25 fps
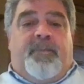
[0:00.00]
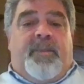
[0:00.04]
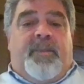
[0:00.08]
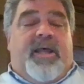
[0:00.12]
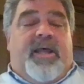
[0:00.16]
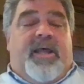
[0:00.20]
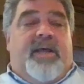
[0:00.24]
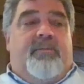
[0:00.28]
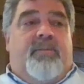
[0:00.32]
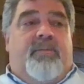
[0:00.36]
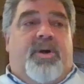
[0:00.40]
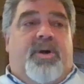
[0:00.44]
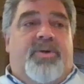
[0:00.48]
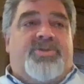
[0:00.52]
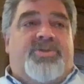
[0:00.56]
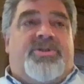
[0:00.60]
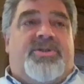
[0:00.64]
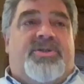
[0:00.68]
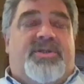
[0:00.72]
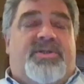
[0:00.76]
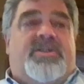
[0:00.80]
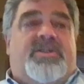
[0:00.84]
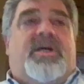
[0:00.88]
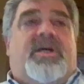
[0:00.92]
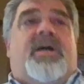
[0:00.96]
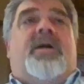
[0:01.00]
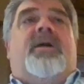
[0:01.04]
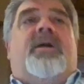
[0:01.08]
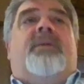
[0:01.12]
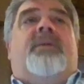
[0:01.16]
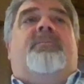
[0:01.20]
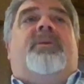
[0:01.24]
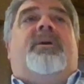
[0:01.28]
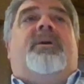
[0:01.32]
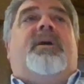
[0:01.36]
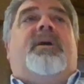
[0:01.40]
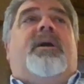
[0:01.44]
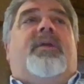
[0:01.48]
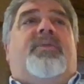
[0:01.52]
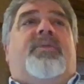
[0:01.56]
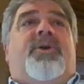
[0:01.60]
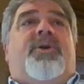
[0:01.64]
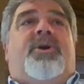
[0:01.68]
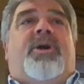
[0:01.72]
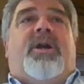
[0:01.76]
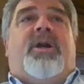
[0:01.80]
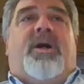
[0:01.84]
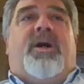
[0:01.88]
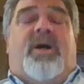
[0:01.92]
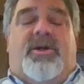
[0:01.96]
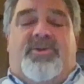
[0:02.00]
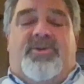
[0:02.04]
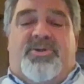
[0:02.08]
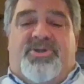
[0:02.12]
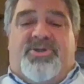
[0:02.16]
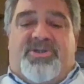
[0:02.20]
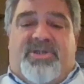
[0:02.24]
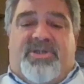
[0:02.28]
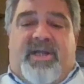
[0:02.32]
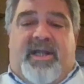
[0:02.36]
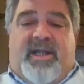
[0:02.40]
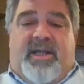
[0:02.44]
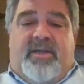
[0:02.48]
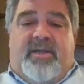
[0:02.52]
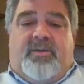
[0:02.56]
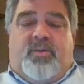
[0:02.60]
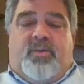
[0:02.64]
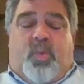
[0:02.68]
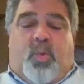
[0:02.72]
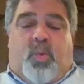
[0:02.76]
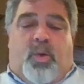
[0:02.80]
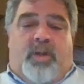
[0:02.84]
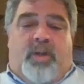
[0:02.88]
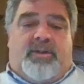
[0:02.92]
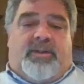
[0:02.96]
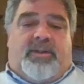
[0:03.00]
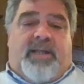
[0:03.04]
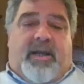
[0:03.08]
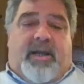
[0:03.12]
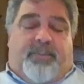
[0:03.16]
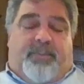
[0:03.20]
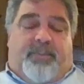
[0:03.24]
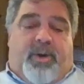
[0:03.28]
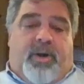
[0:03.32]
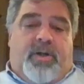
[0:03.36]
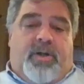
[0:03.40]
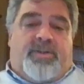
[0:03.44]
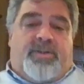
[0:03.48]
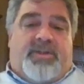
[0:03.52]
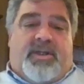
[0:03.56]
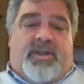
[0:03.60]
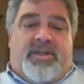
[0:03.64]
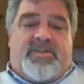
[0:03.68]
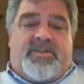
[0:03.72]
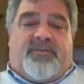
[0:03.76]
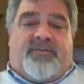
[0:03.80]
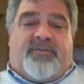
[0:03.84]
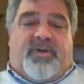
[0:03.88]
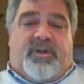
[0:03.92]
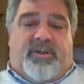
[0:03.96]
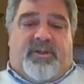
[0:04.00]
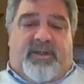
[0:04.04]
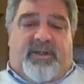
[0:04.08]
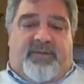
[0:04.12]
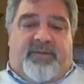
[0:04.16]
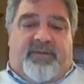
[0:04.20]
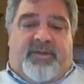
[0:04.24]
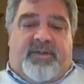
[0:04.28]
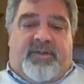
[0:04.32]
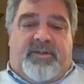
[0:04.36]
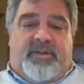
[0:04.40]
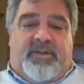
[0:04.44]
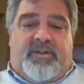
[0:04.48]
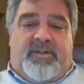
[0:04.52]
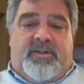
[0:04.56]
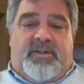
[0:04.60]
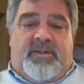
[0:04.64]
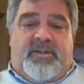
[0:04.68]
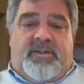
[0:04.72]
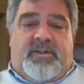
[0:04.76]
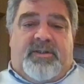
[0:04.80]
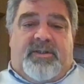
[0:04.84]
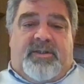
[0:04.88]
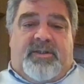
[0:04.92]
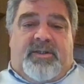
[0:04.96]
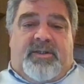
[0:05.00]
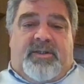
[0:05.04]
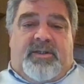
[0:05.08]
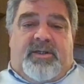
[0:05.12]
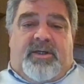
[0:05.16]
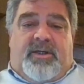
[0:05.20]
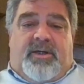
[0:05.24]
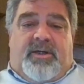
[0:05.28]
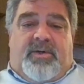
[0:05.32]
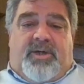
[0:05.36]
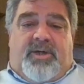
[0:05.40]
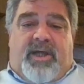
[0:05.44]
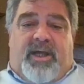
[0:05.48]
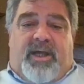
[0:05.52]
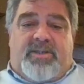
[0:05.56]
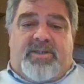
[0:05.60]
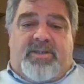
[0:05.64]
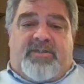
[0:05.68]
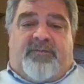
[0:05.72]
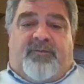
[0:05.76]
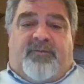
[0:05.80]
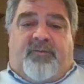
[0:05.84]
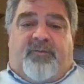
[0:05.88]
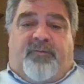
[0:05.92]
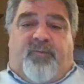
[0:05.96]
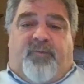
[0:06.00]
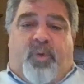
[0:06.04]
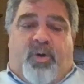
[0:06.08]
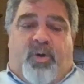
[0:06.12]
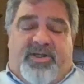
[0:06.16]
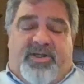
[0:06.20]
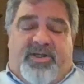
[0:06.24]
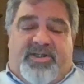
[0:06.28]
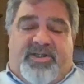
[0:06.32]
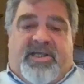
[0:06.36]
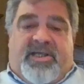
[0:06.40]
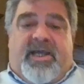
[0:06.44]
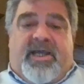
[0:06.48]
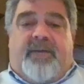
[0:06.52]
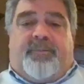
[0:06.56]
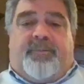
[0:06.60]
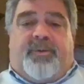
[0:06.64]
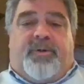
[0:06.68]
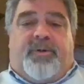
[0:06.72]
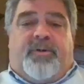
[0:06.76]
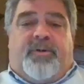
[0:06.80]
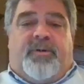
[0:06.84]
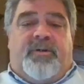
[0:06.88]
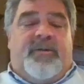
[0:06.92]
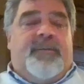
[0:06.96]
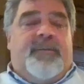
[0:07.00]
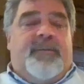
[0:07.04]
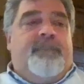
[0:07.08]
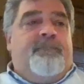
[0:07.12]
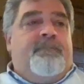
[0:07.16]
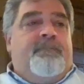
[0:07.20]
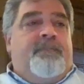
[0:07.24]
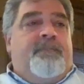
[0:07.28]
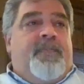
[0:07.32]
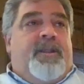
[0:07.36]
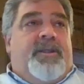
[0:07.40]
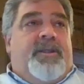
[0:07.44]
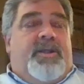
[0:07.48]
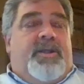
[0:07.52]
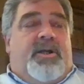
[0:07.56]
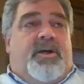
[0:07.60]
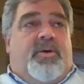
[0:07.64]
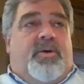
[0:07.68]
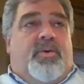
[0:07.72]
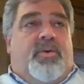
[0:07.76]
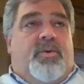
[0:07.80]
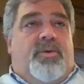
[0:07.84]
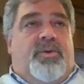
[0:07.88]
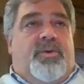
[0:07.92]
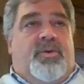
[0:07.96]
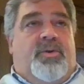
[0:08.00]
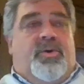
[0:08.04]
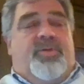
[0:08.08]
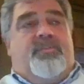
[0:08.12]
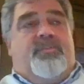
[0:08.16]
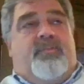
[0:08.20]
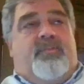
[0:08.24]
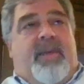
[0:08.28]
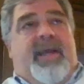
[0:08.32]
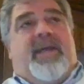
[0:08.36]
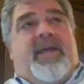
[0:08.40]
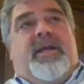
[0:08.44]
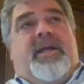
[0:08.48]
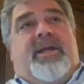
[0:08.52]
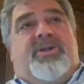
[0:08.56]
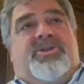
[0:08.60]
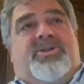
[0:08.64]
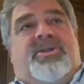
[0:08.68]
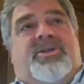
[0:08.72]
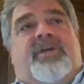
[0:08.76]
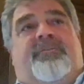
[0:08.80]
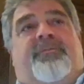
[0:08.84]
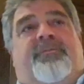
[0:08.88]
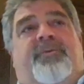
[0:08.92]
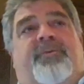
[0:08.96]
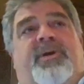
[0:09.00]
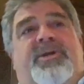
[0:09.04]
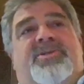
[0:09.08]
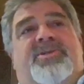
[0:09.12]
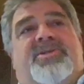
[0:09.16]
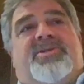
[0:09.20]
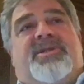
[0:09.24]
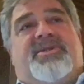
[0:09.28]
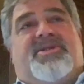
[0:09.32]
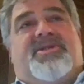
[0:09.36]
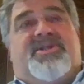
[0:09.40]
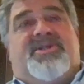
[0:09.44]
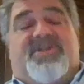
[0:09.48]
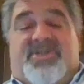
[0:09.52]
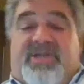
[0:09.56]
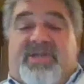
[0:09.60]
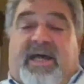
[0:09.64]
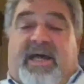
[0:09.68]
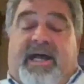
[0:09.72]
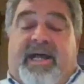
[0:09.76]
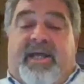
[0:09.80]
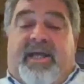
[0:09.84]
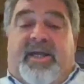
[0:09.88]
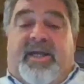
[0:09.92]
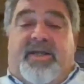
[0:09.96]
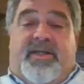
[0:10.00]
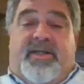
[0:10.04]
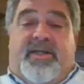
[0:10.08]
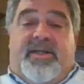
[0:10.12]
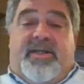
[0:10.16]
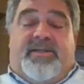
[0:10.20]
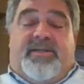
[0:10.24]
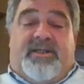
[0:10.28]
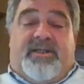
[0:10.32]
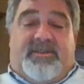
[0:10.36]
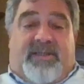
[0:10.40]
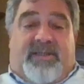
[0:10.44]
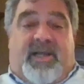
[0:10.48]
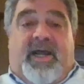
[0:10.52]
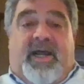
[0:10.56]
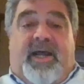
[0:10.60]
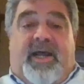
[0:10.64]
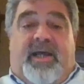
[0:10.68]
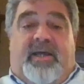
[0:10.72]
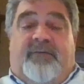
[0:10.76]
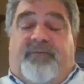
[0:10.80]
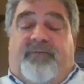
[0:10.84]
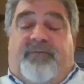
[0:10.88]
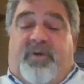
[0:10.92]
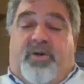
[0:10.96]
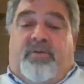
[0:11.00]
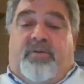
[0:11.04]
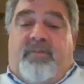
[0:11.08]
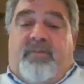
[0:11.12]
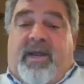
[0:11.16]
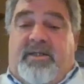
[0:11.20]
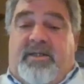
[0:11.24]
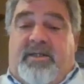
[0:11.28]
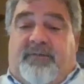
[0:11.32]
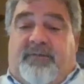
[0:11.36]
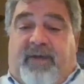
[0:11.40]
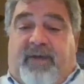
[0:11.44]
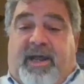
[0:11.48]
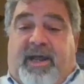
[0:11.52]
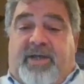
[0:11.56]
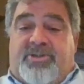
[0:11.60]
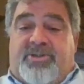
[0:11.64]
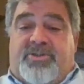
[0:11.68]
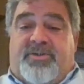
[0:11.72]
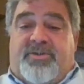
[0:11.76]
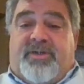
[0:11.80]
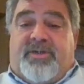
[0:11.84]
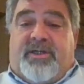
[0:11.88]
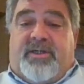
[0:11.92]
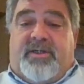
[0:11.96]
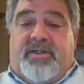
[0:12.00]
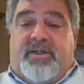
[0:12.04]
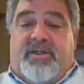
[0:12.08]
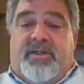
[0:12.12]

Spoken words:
And most of the time, they're going to understand what that part does for a living. Okay. So for example, you're making a difference in society today if you're in manufacturing.